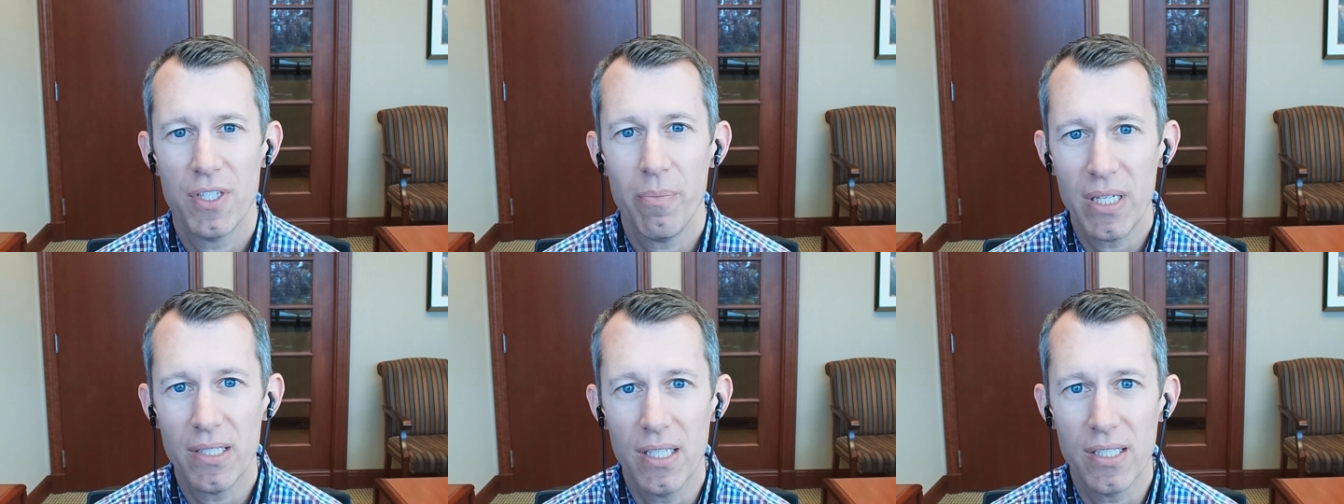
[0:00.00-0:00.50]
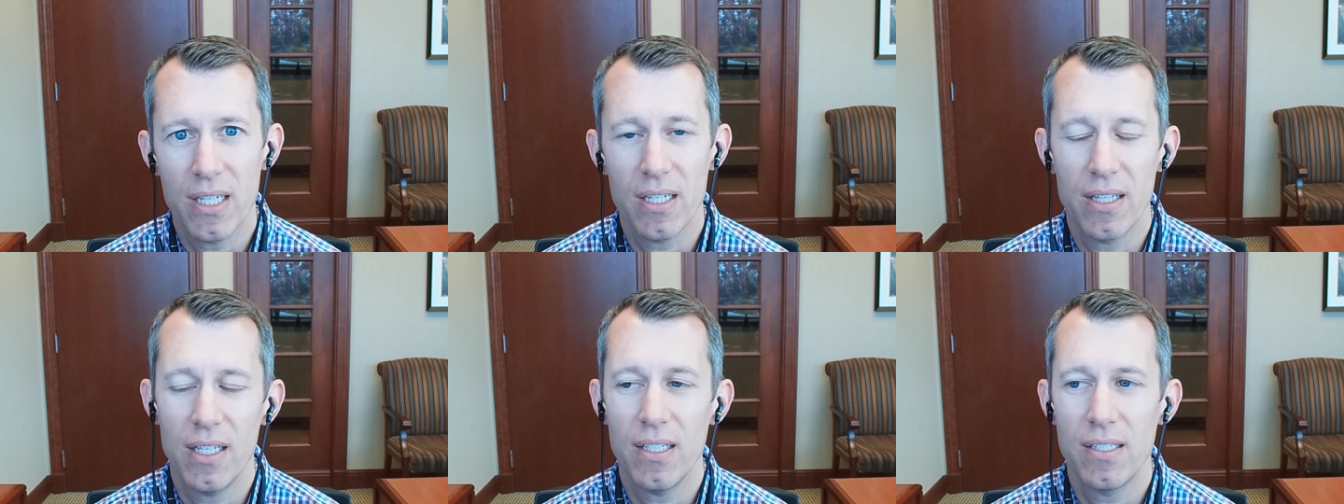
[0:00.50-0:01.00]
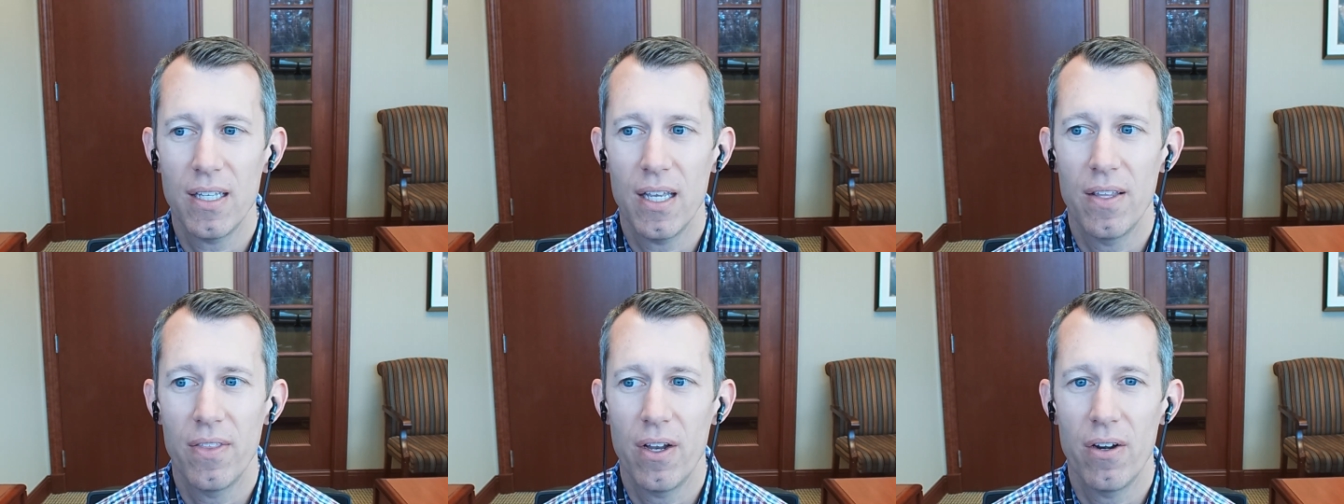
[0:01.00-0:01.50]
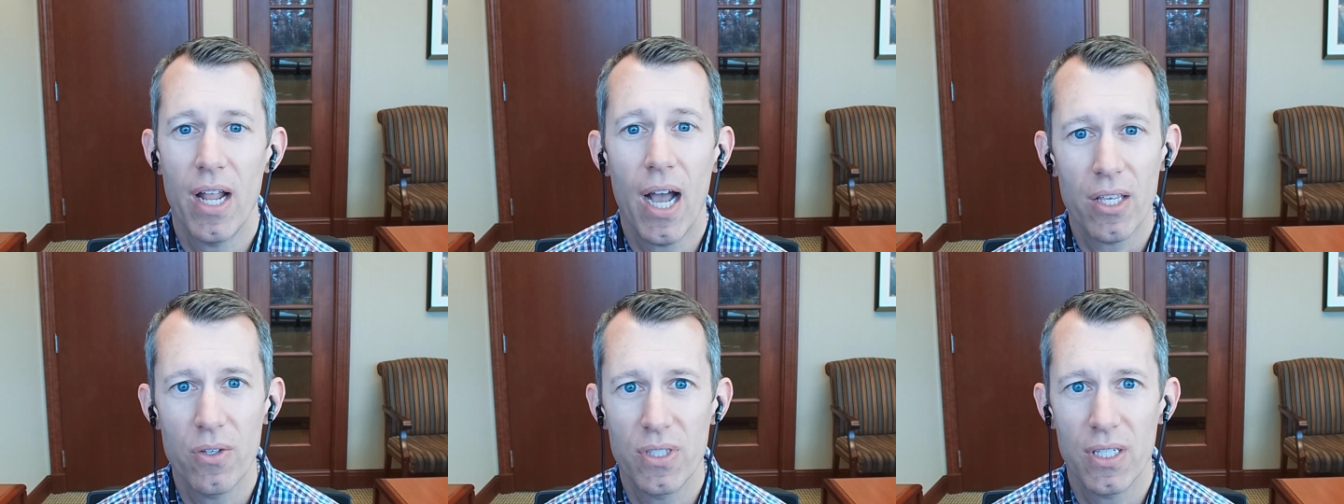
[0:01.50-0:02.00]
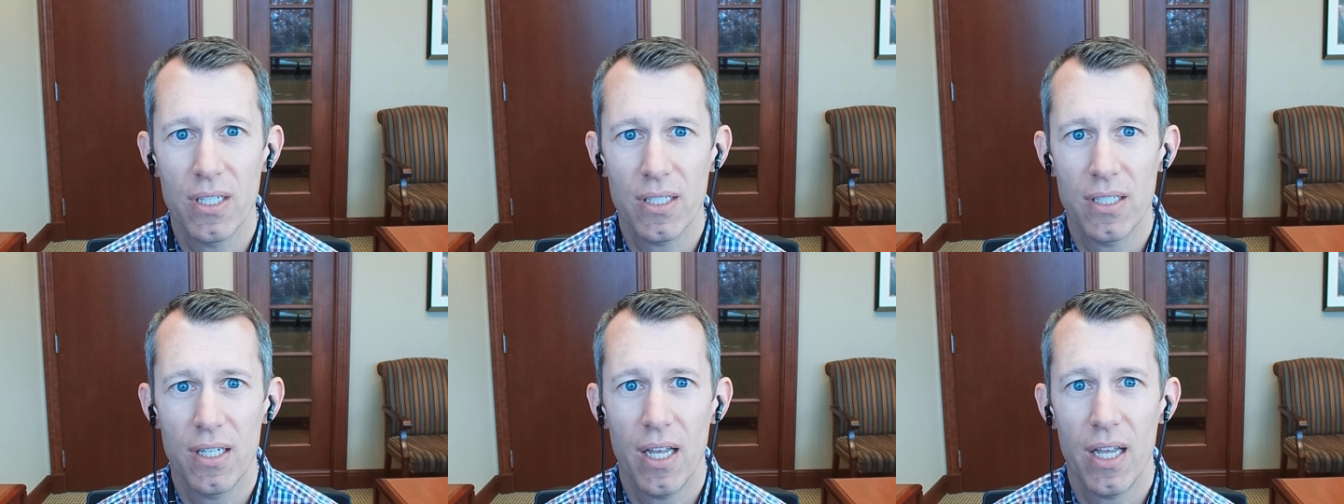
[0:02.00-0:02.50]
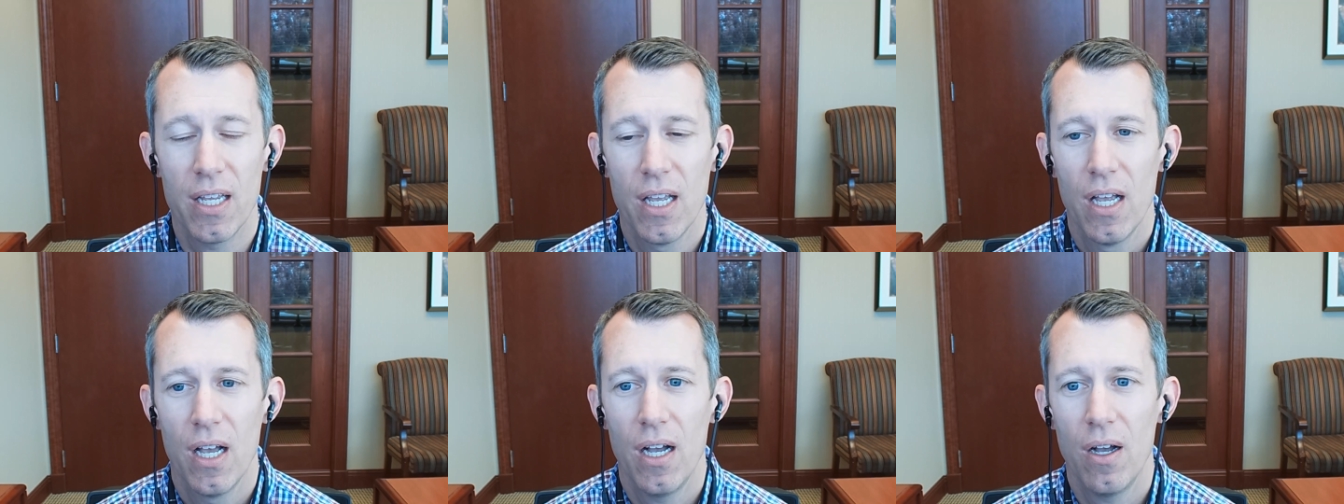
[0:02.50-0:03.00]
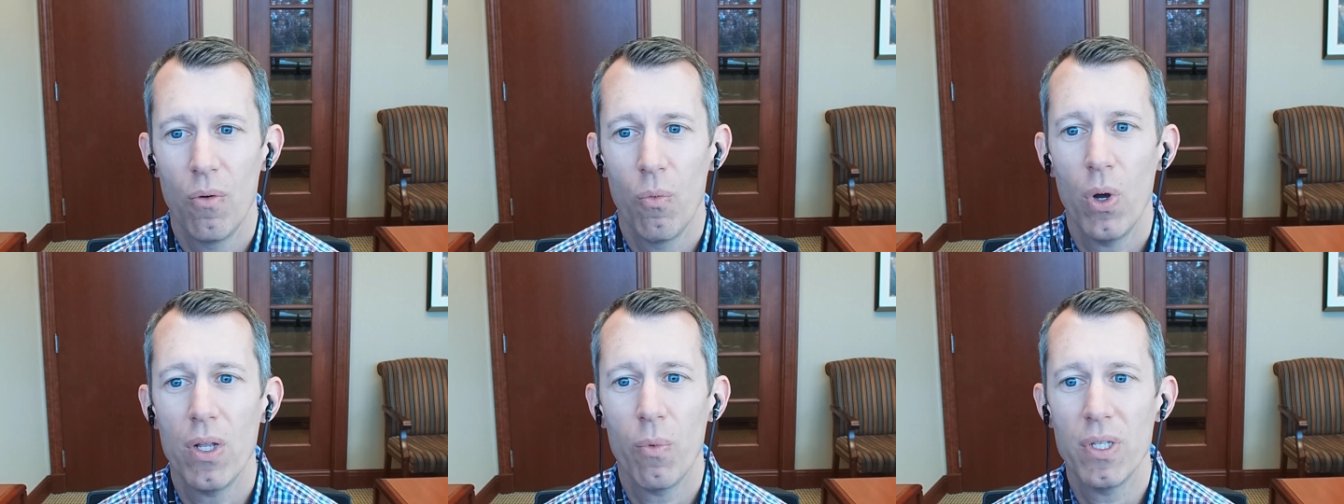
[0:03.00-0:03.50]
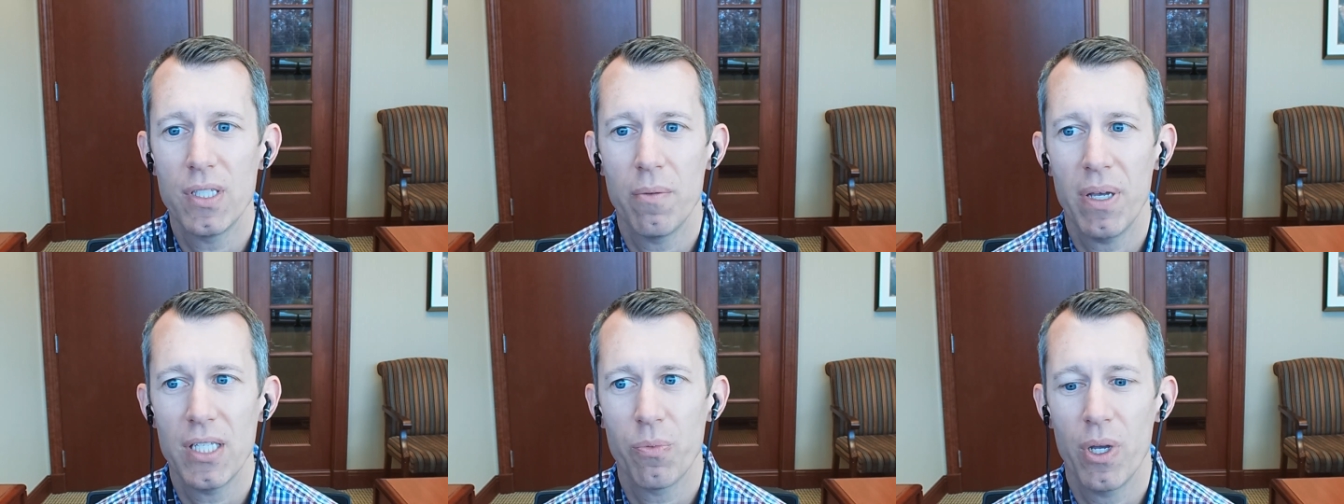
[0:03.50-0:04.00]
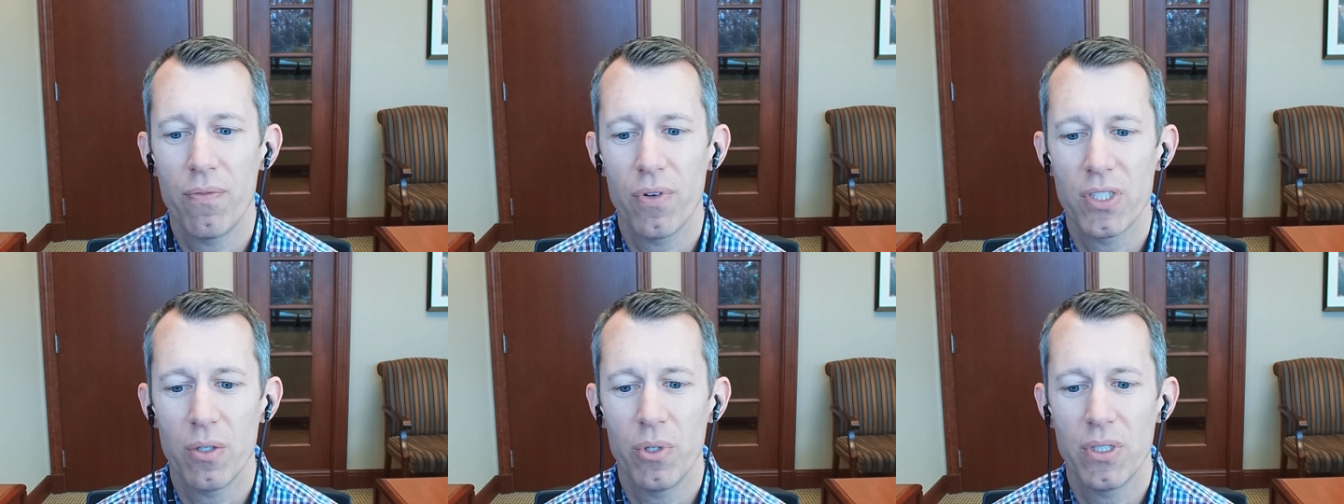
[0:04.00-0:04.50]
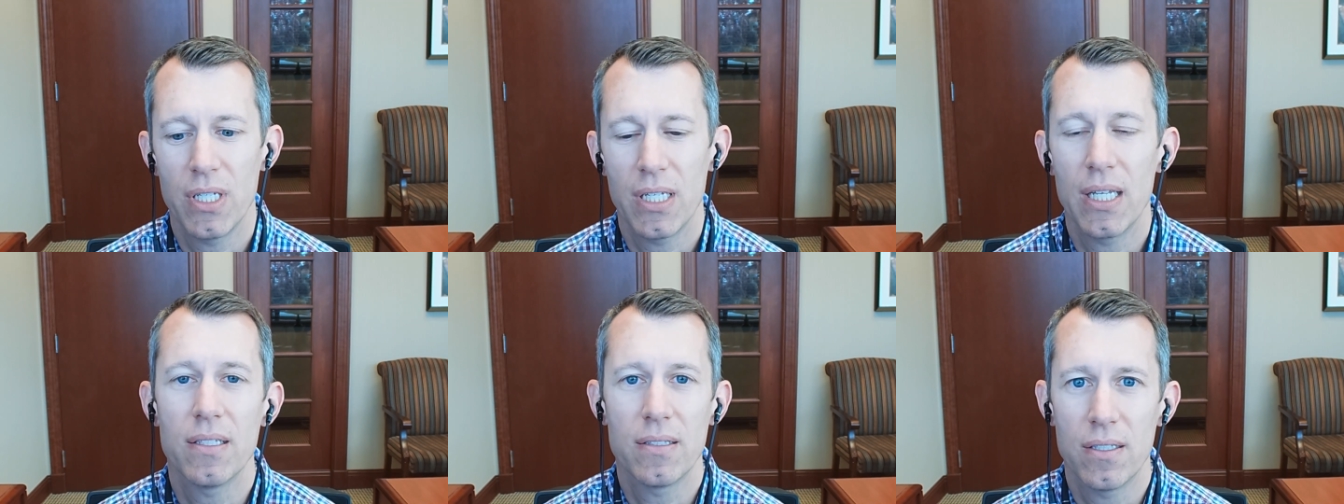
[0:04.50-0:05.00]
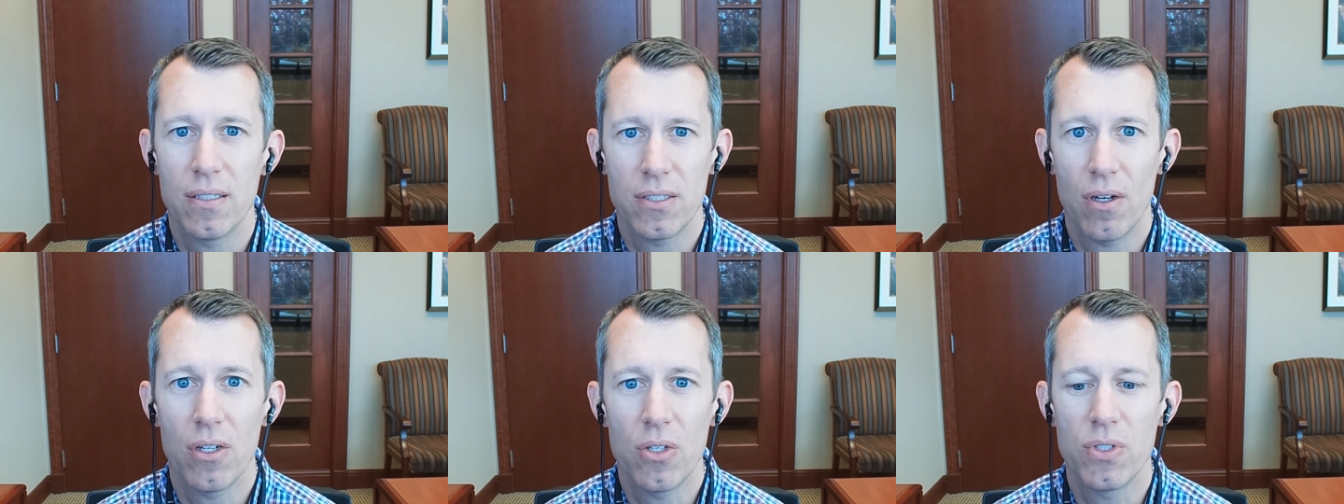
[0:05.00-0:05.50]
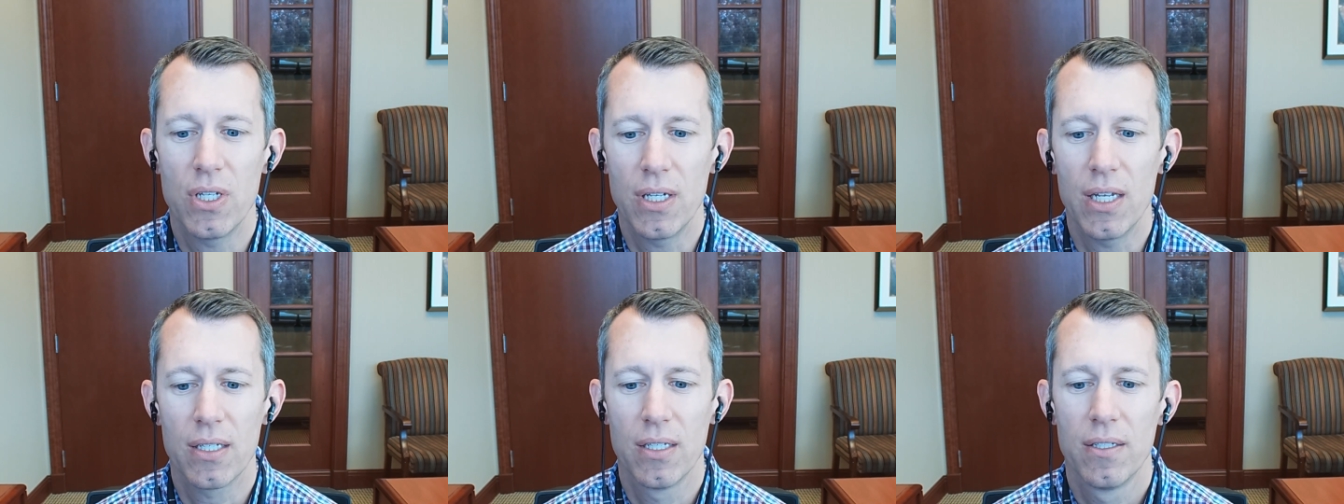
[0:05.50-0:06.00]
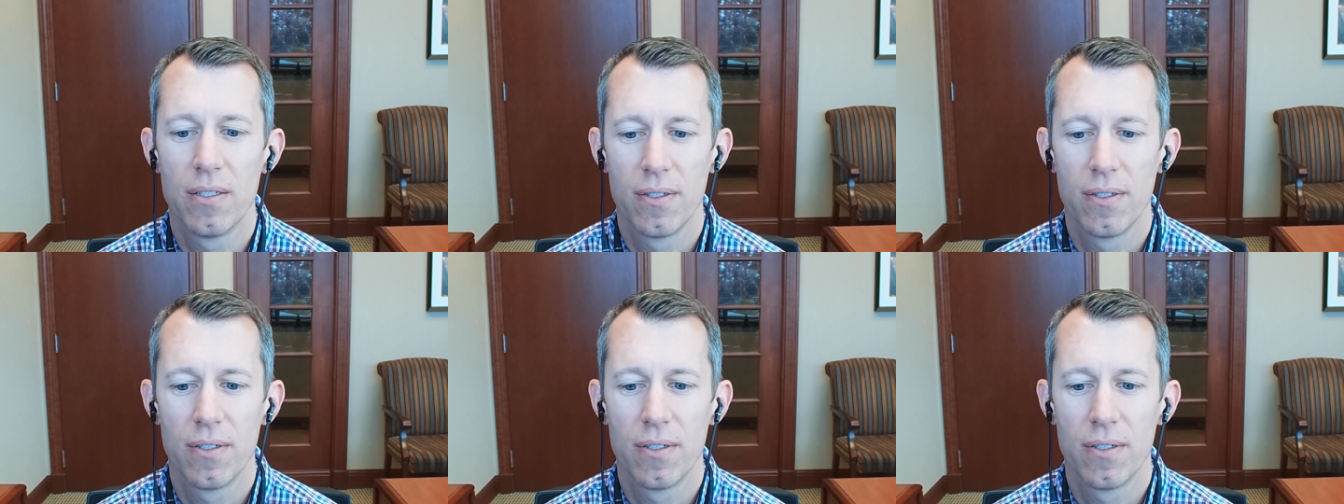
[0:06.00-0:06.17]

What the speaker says: somebody's listening to this and they're not using Nick today, what's the best way for someone to get to start using Nick?